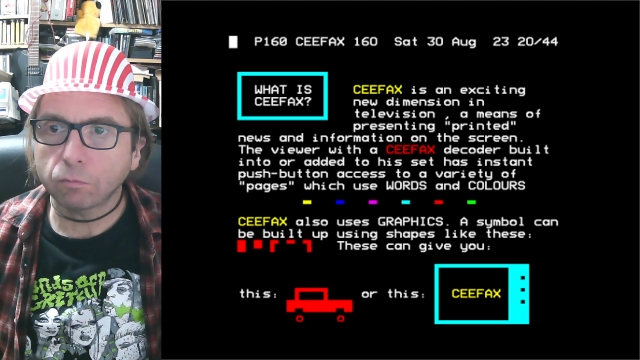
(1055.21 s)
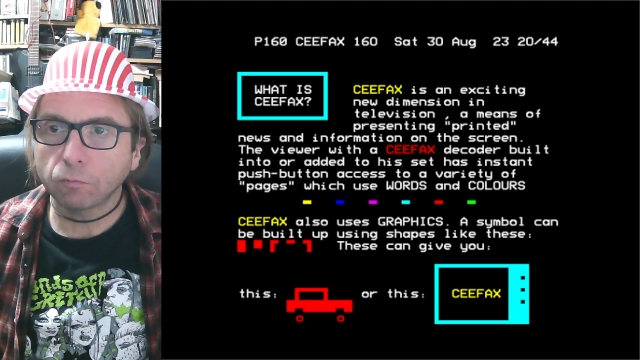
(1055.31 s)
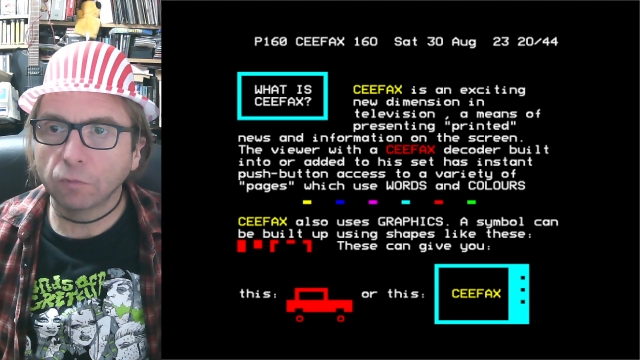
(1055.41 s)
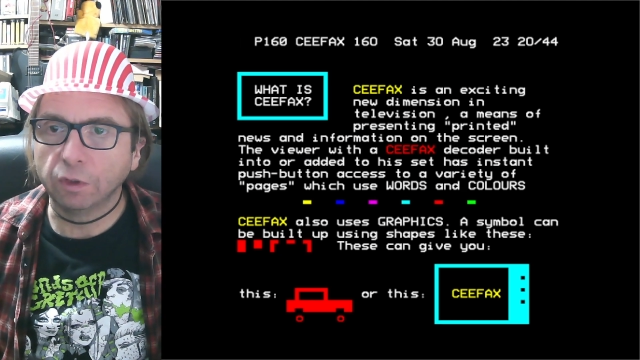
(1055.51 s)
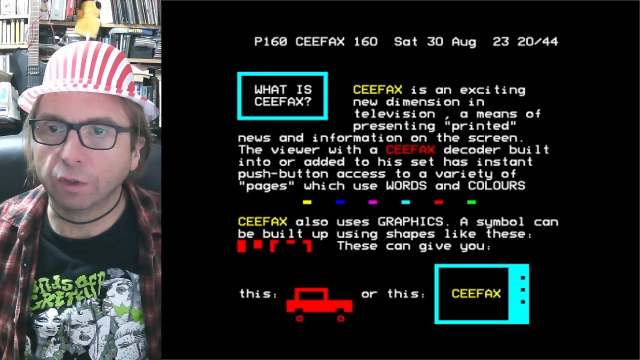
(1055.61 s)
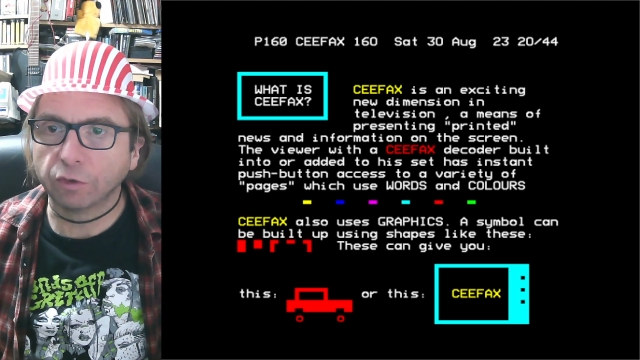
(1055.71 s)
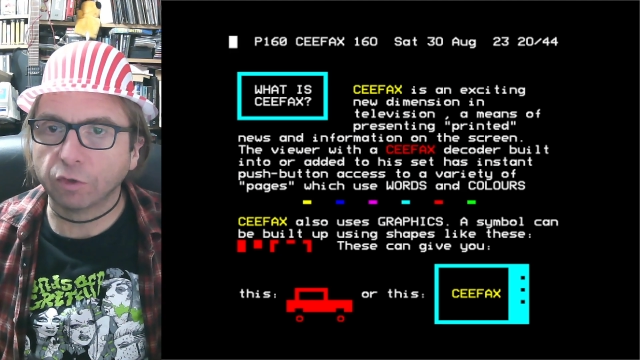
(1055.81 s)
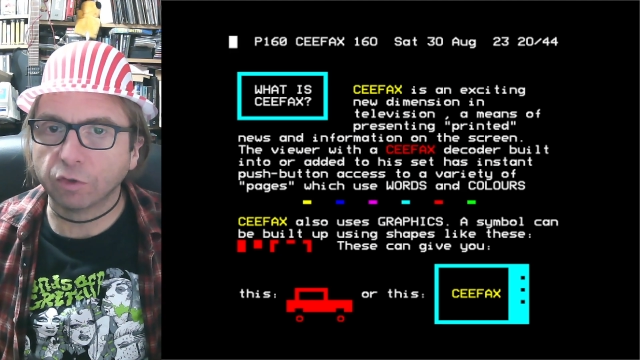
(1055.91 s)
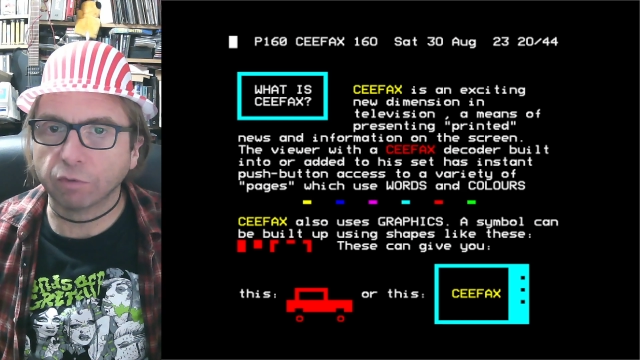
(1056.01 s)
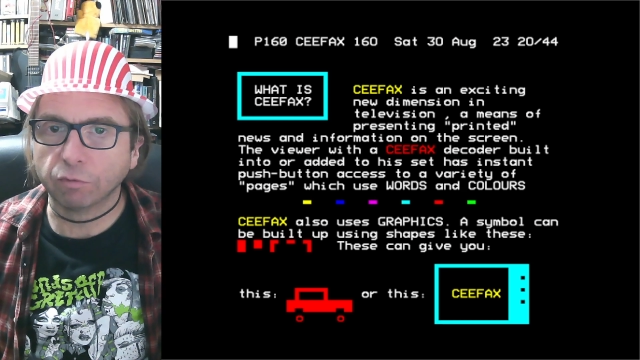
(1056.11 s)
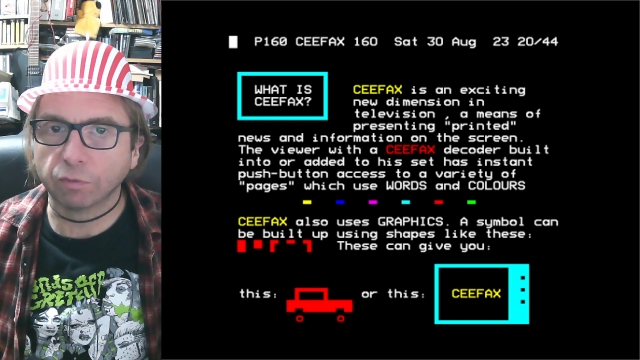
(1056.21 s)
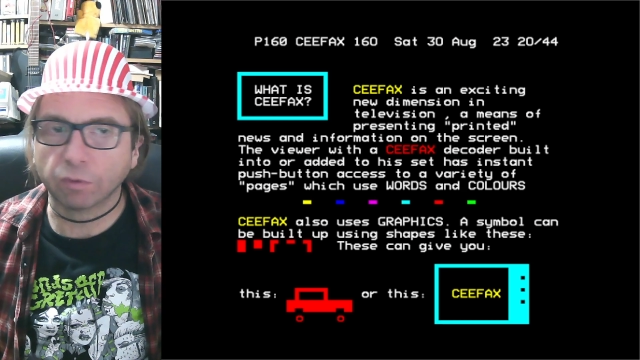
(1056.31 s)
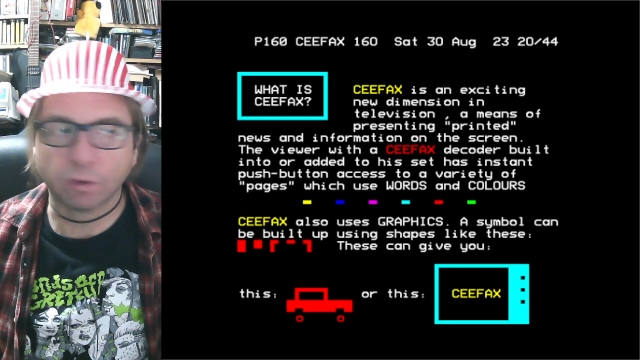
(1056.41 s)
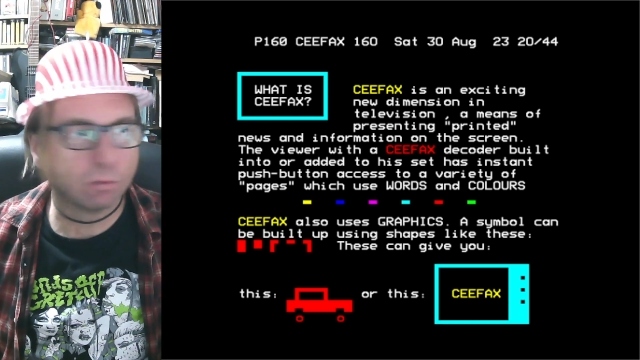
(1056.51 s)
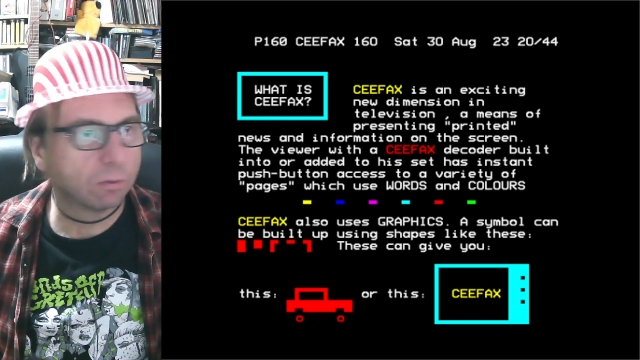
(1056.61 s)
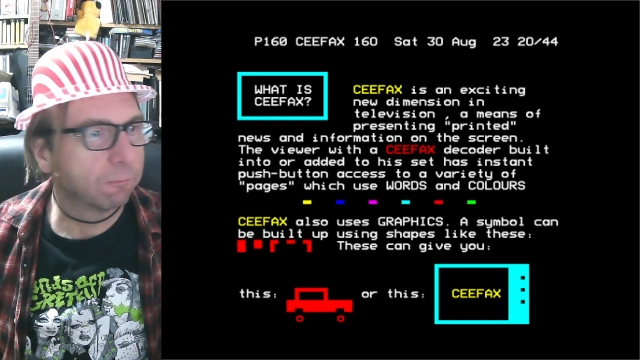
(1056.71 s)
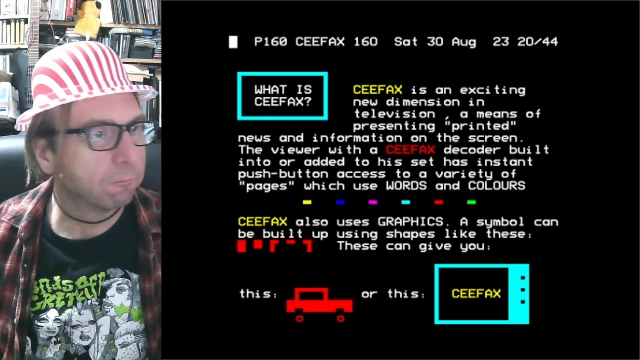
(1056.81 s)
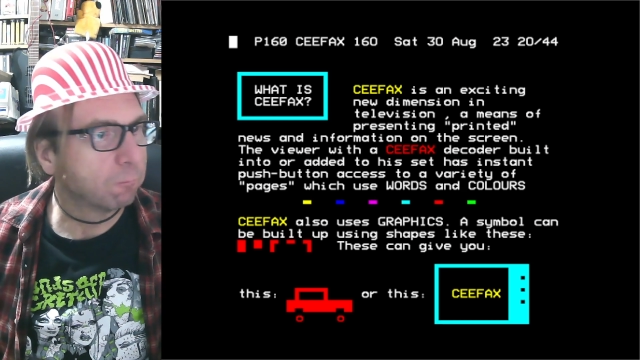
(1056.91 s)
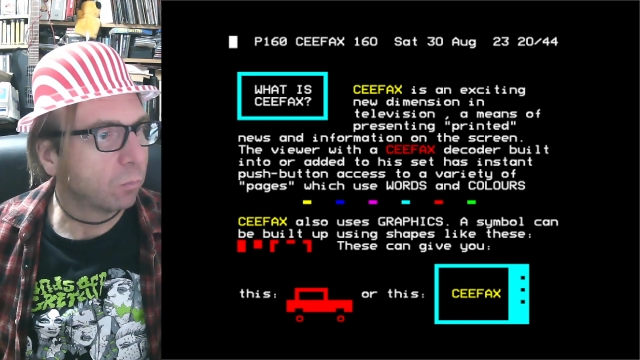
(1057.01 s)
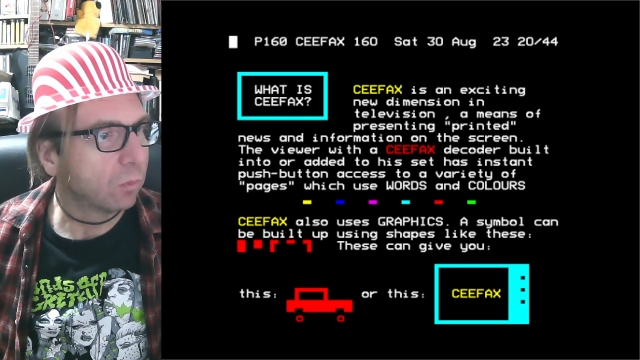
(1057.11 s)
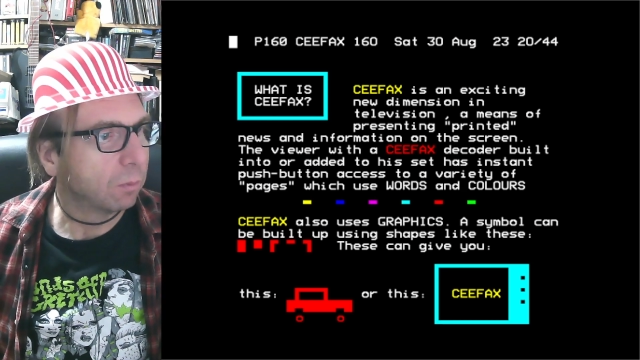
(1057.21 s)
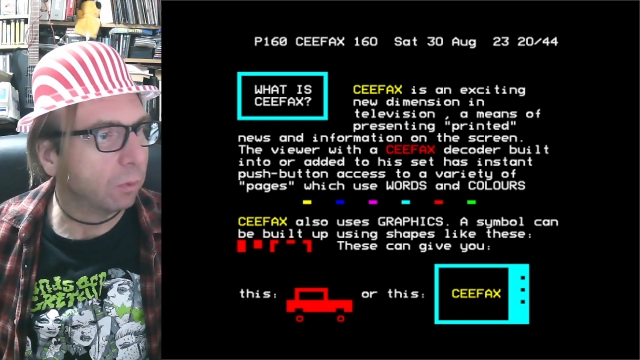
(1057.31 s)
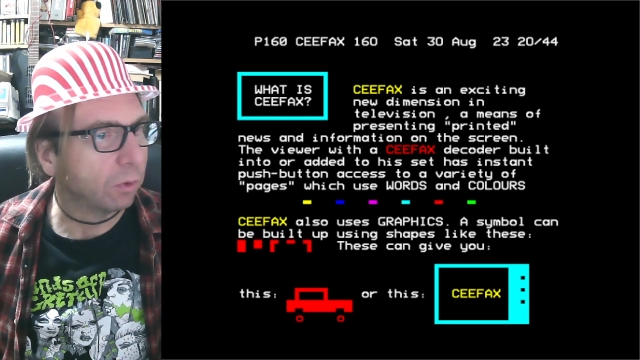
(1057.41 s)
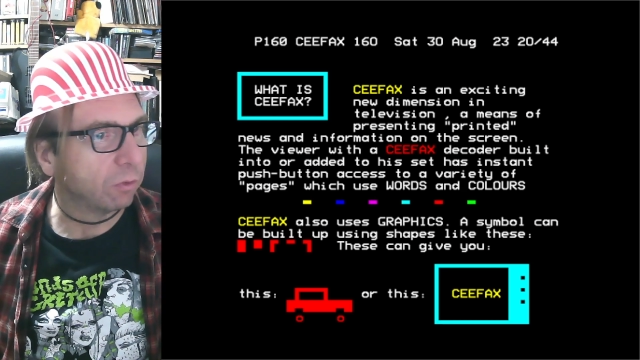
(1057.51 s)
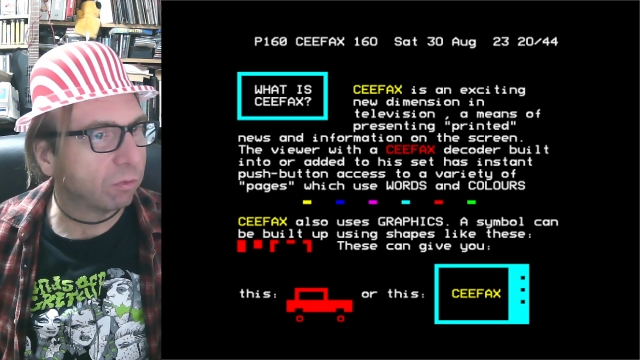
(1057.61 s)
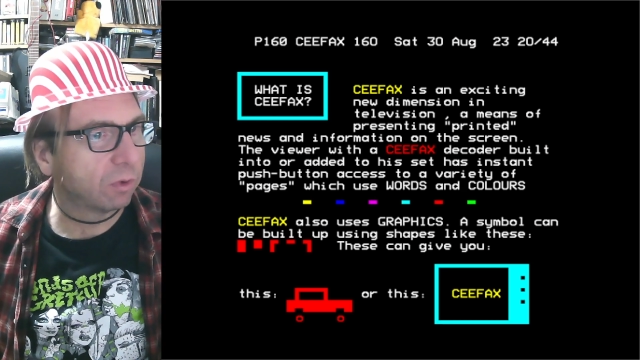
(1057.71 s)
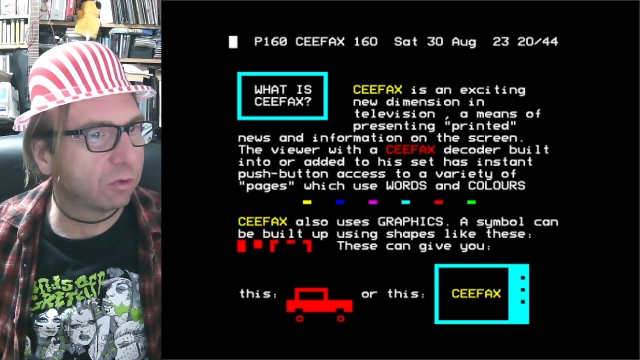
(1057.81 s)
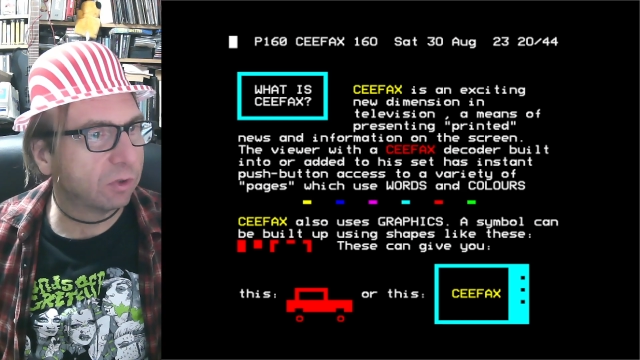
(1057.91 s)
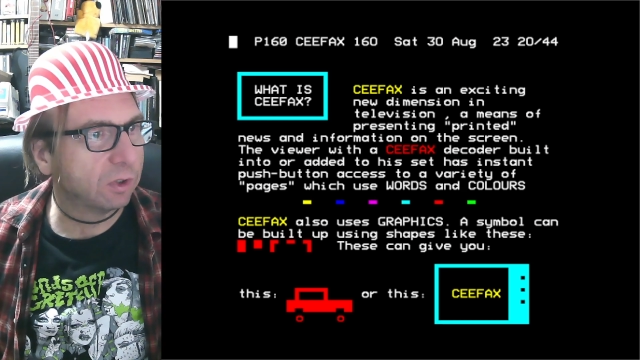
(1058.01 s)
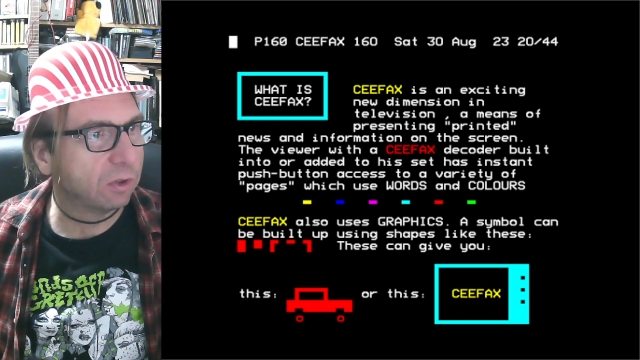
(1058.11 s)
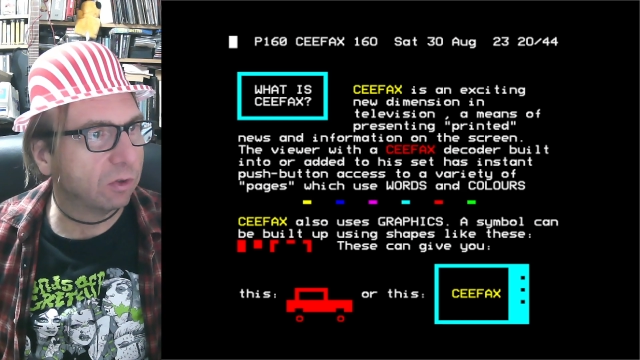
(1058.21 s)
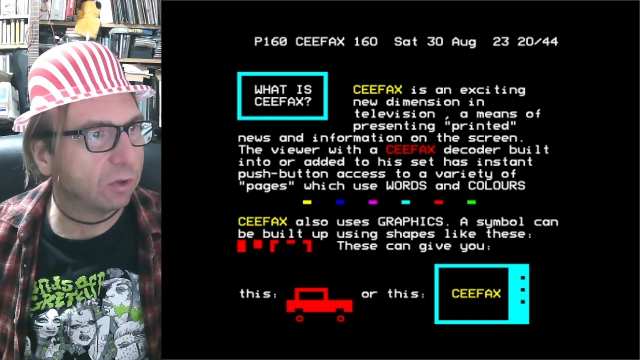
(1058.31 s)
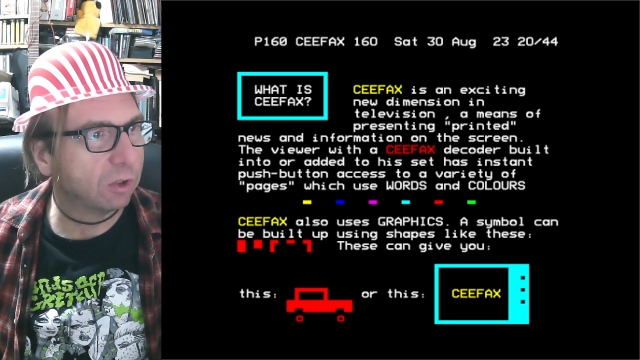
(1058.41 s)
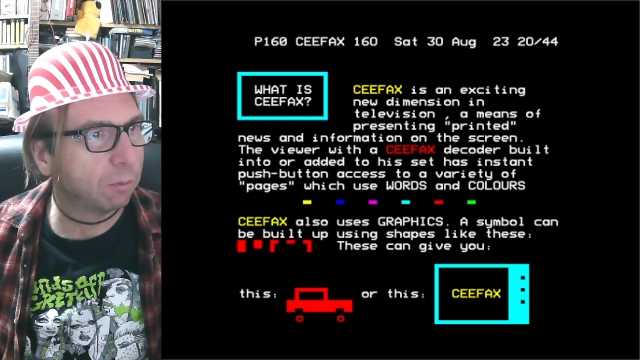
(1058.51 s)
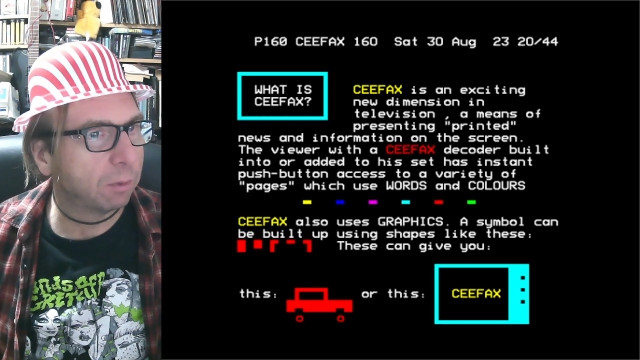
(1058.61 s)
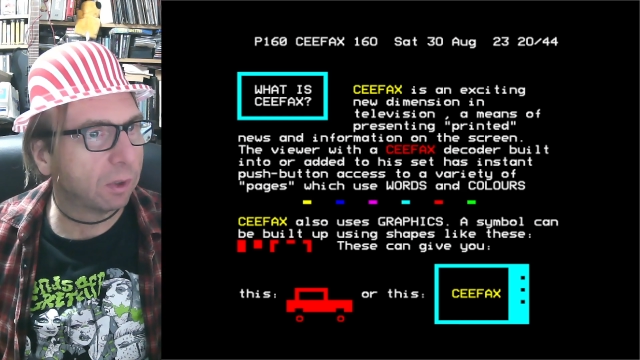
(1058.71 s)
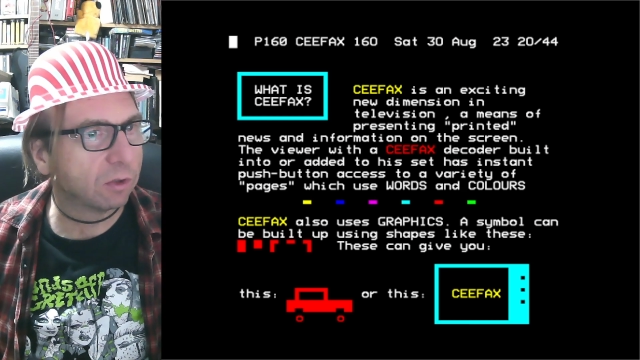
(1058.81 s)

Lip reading: in 1975, but it's fascinating to go back and